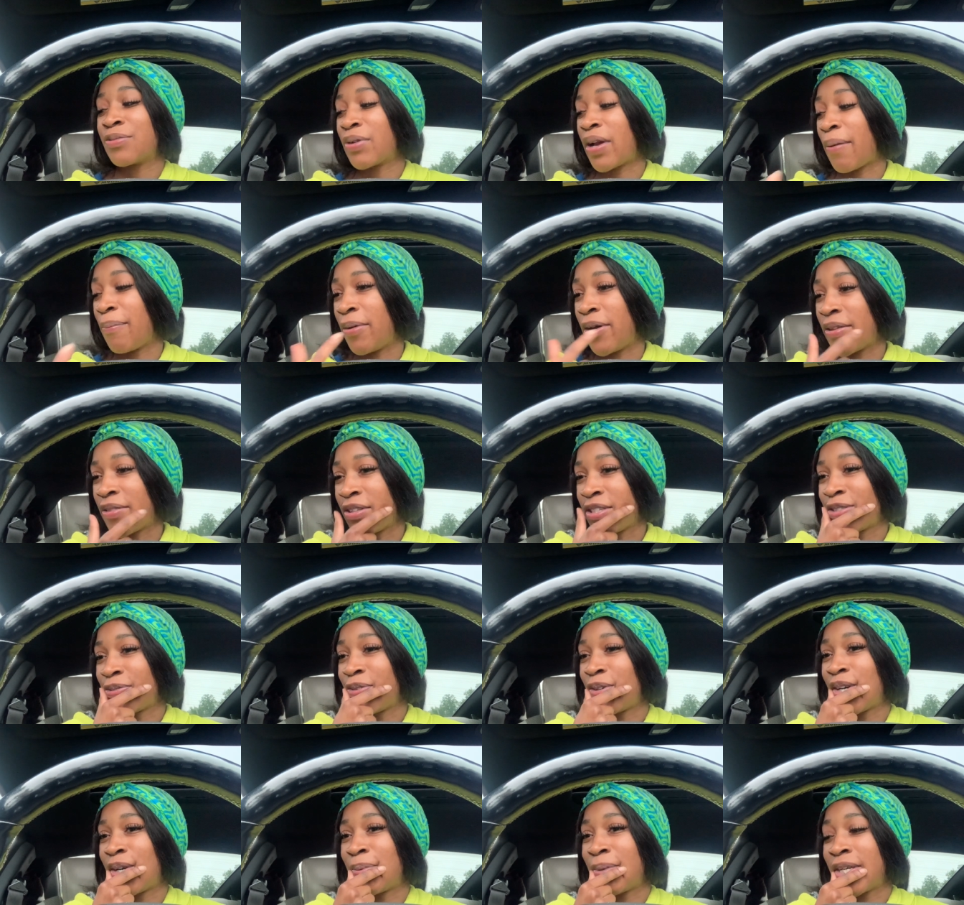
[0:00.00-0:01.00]
what I bought this
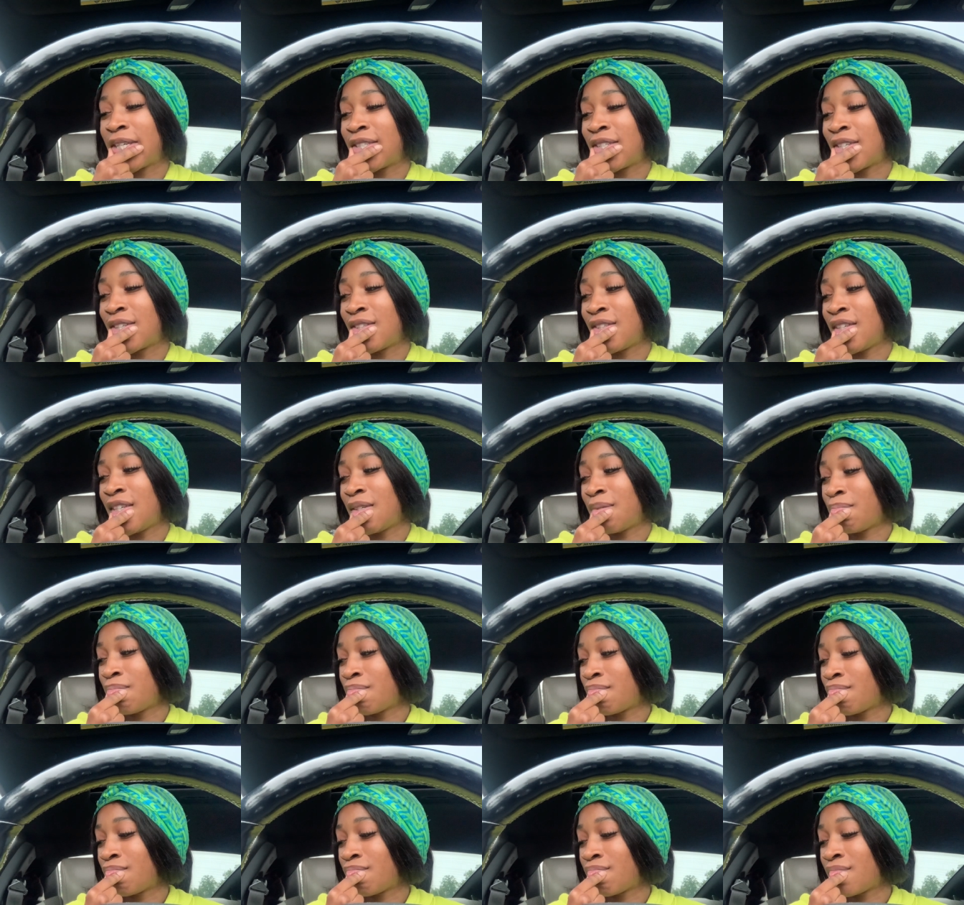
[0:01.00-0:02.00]
for, basically.
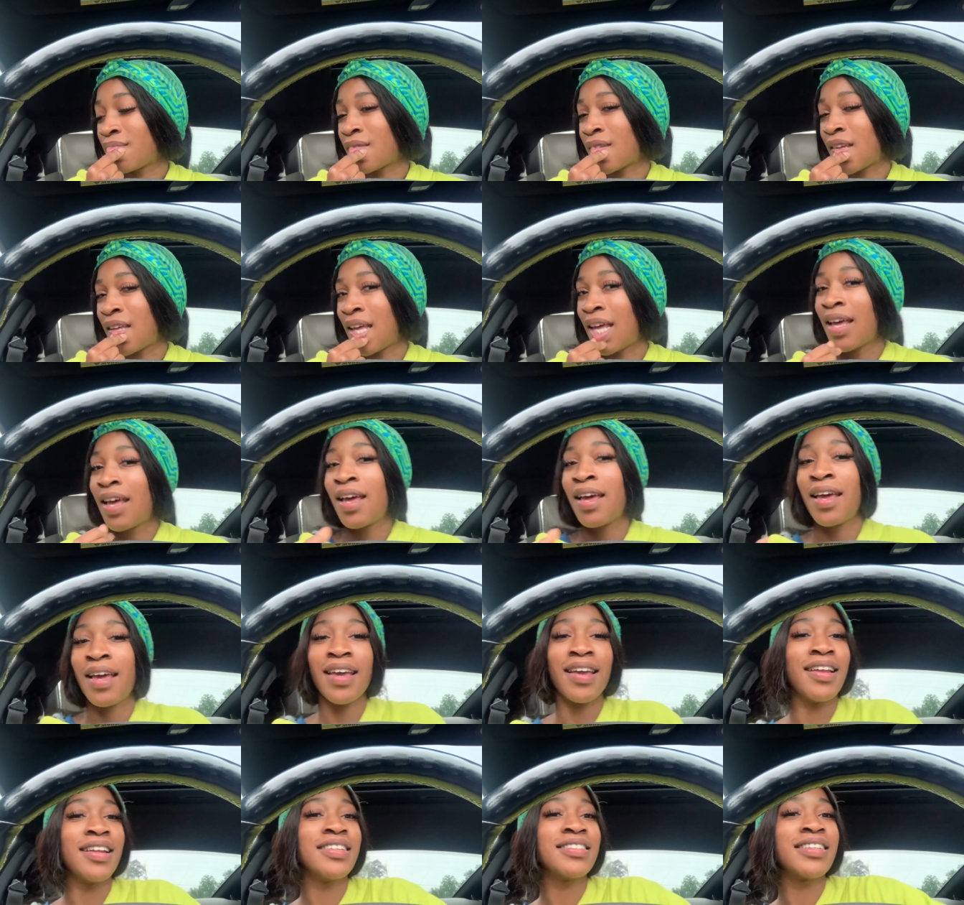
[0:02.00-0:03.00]

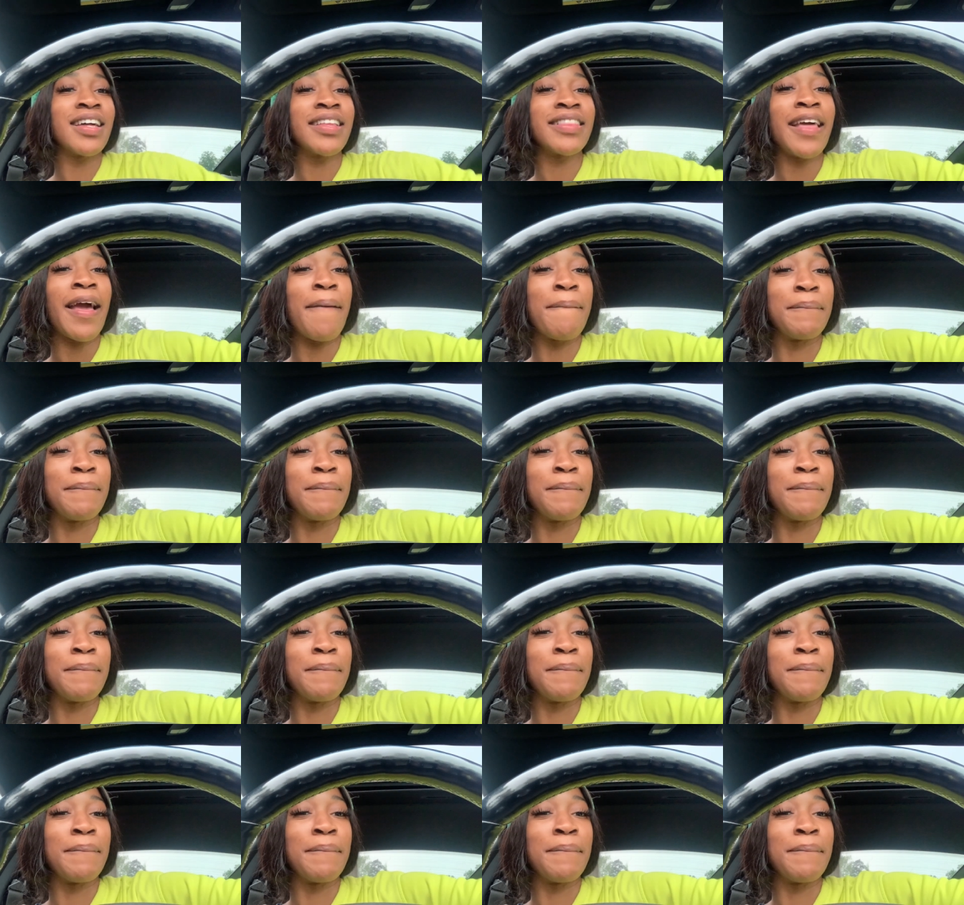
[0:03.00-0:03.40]
And it's not that